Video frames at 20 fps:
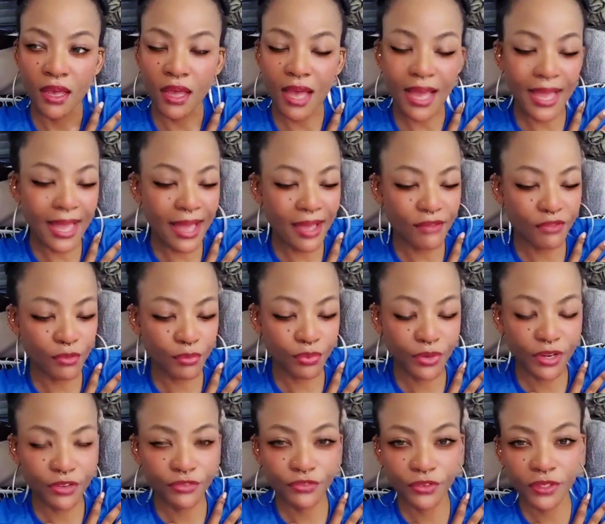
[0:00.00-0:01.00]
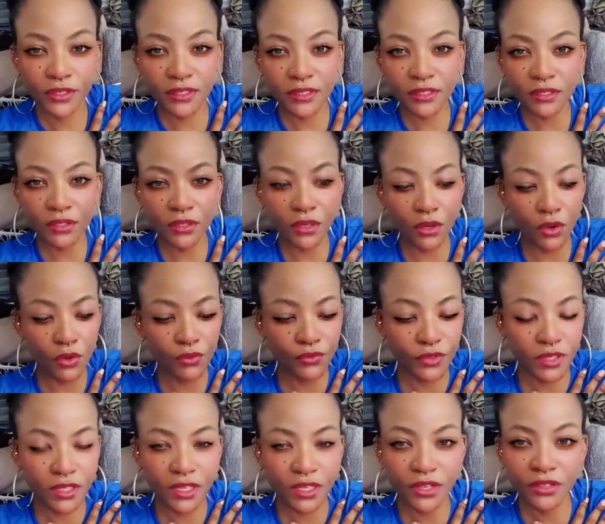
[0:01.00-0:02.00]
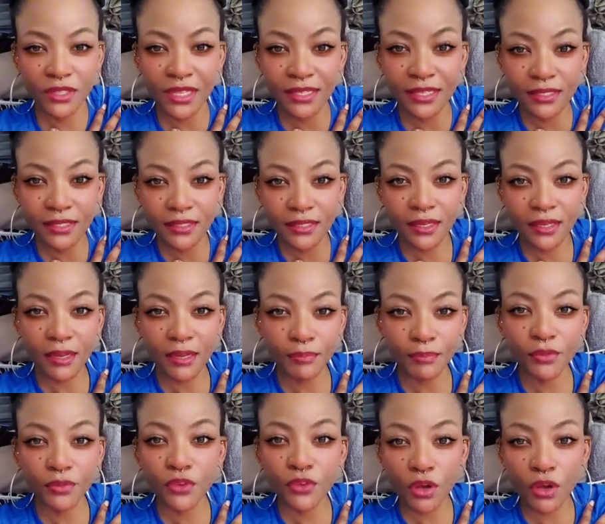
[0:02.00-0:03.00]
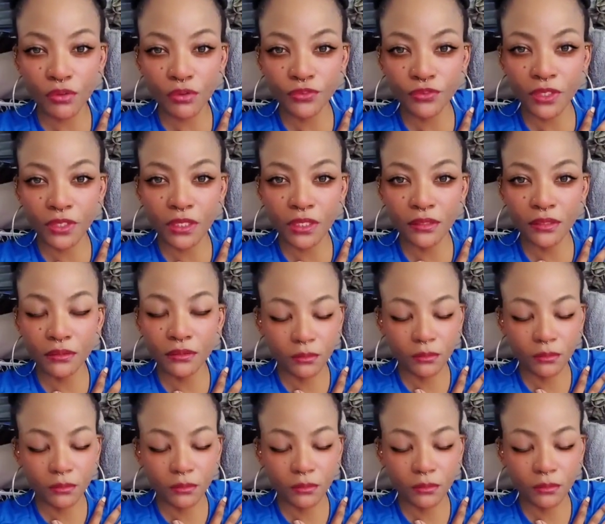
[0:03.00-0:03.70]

I have a preference. Look over there. That is a cup of coffee.